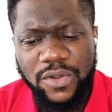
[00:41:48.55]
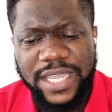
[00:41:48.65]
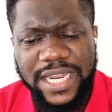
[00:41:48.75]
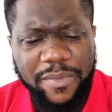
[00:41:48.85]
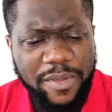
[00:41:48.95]

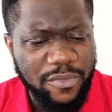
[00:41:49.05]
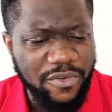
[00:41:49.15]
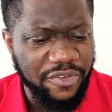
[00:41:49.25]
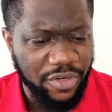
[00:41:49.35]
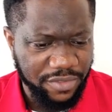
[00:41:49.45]
Okay, let me
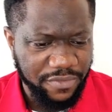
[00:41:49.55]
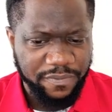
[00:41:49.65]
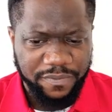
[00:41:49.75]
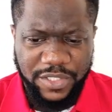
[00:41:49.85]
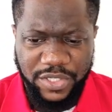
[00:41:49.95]
move on
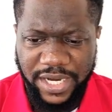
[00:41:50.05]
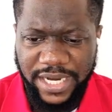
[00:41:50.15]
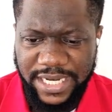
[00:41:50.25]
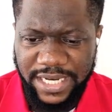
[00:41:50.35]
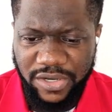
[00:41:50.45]
so
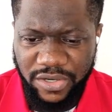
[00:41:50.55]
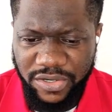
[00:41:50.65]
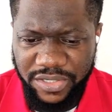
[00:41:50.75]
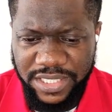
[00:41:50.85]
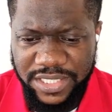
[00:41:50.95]
that I can
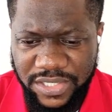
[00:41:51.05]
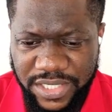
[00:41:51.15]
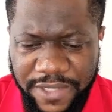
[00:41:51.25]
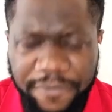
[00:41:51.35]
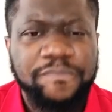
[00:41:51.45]
conclude this
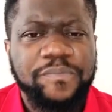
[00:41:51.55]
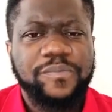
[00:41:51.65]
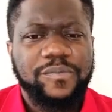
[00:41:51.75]
today.